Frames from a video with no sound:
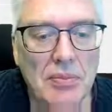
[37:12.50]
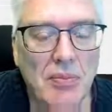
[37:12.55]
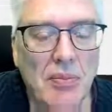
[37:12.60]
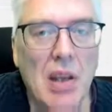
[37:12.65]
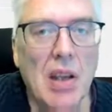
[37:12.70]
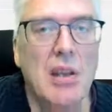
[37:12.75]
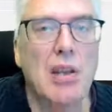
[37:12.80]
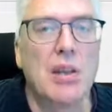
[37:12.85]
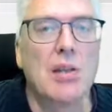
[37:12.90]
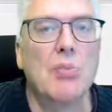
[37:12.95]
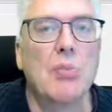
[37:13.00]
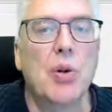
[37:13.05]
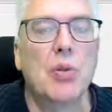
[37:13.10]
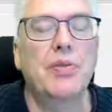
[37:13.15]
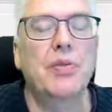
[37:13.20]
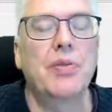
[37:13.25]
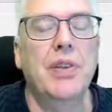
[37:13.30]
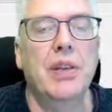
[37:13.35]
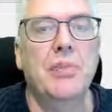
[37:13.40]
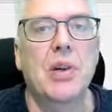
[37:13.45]
Both
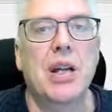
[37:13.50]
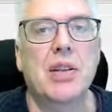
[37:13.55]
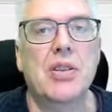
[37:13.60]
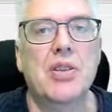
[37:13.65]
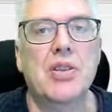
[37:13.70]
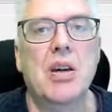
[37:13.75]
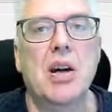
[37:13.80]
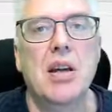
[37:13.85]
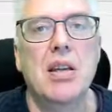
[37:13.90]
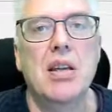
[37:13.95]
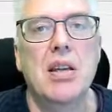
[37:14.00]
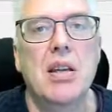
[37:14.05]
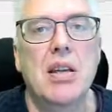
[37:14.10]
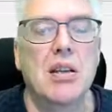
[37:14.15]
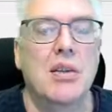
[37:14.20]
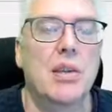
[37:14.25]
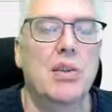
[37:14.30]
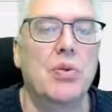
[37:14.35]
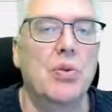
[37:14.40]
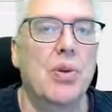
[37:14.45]
feedbacks high,
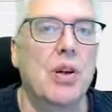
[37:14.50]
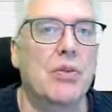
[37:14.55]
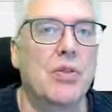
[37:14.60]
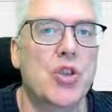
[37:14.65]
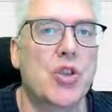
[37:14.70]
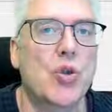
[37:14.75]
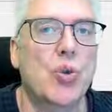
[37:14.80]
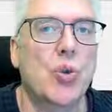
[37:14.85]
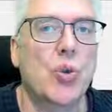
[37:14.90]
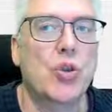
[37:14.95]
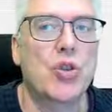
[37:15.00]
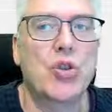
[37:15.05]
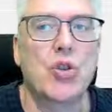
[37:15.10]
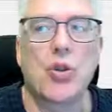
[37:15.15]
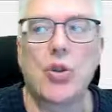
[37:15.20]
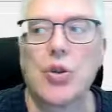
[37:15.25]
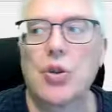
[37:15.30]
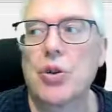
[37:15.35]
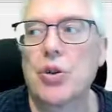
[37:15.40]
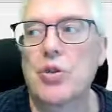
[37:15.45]
then you have a short
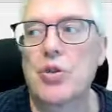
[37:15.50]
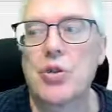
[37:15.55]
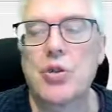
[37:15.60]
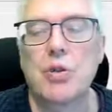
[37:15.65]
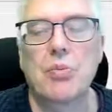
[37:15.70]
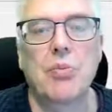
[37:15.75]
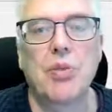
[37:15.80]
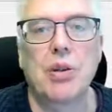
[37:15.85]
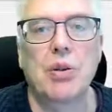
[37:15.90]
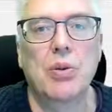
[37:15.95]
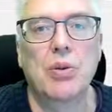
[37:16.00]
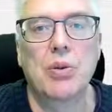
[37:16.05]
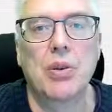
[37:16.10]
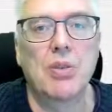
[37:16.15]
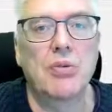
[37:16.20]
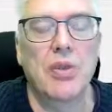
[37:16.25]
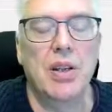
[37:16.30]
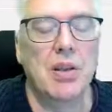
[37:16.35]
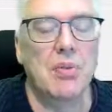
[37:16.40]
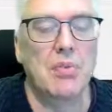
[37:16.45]
circuit or something on the
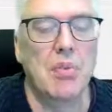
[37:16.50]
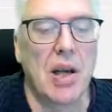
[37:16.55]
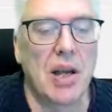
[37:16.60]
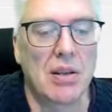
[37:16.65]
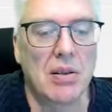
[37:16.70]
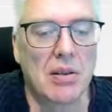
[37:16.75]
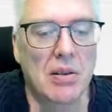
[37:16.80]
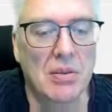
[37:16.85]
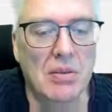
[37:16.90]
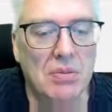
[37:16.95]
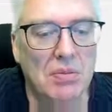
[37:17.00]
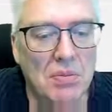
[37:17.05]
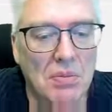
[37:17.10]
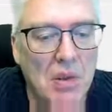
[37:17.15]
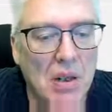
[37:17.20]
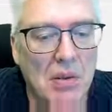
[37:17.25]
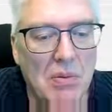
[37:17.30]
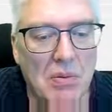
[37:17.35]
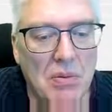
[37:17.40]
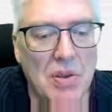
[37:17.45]
feedback, or
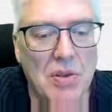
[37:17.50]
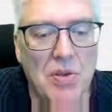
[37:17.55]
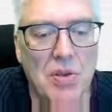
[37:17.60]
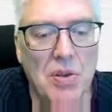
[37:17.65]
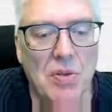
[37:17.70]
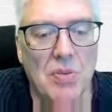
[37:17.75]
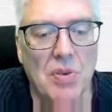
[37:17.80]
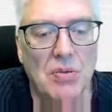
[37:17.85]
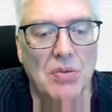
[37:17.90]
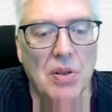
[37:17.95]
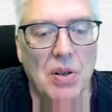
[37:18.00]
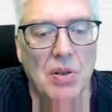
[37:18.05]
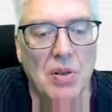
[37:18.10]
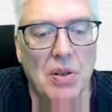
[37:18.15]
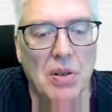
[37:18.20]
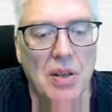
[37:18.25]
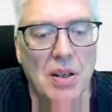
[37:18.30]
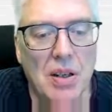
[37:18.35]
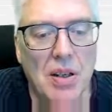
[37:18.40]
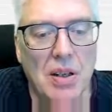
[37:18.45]
well, there's something wrong
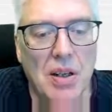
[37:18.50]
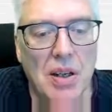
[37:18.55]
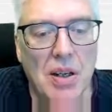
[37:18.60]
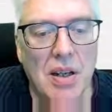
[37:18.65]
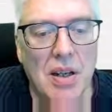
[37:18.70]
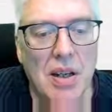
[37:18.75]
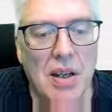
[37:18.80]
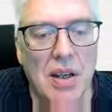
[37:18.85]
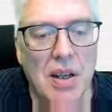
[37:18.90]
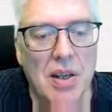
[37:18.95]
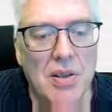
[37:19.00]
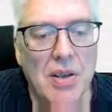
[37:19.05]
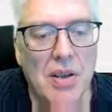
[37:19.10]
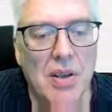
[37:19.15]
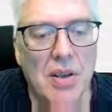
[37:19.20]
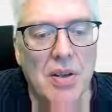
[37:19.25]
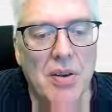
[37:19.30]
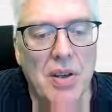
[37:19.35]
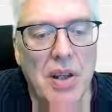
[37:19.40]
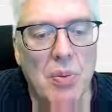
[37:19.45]
on it. So I
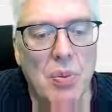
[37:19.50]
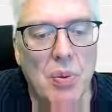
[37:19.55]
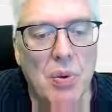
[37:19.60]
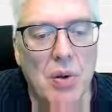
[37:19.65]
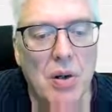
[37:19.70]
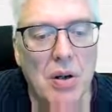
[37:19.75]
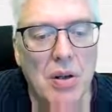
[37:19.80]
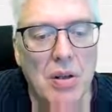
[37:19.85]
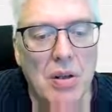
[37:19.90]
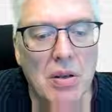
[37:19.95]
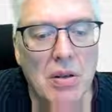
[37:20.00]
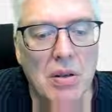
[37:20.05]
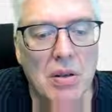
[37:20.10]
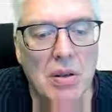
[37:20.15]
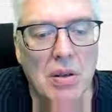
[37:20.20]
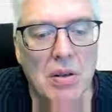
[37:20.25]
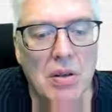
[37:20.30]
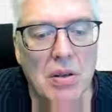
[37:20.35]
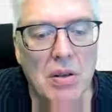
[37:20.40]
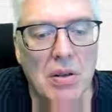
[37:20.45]
got that one,
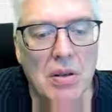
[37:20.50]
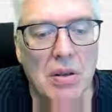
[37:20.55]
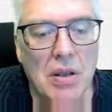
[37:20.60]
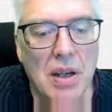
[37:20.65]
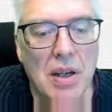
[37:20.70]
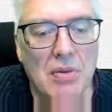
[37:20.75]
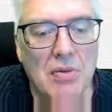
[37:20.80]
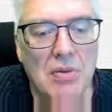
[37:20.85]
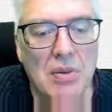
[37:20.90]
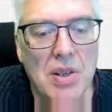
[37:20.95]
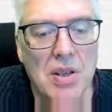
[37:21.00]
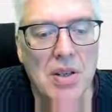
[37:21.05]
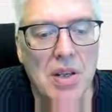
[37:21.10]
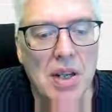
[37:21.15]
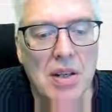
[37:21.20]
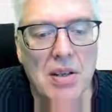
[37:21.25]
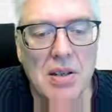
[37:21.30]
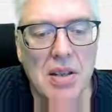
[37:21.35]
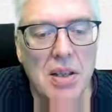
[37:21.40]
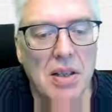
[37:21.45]
can't
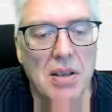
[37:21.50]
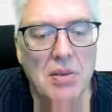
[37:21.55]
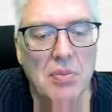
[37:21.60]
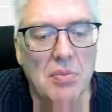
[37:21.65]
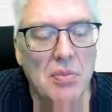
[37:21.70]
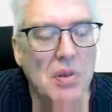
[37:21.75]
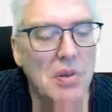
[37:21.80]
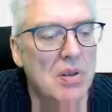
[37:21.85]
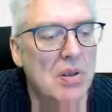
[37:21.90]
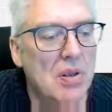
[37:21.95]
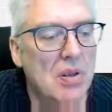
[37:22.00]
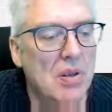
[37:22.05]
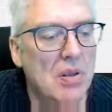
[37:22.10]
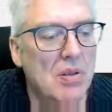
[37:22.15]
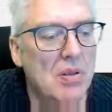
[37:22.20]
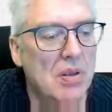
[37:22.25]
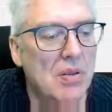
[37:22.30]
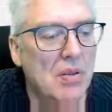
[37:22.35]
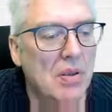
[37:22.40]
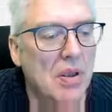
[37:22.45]
reset it
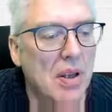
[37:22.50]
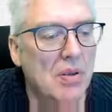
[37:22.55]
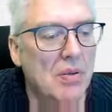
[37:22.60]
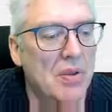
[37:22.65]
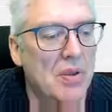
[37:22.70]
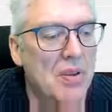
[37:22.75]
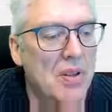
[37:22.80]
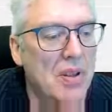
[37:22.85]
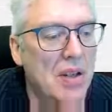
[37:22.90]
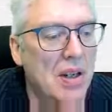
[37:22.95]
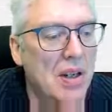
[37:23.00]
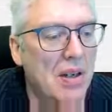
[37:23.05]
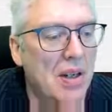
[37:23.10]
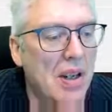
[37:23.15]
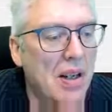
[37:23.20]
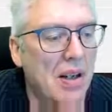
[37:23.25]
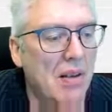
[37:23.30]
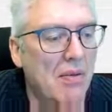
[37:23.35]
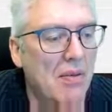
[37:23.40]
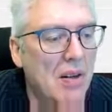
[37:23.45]
because the error is still
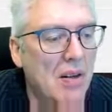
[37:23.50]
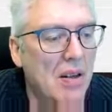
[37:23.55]
there.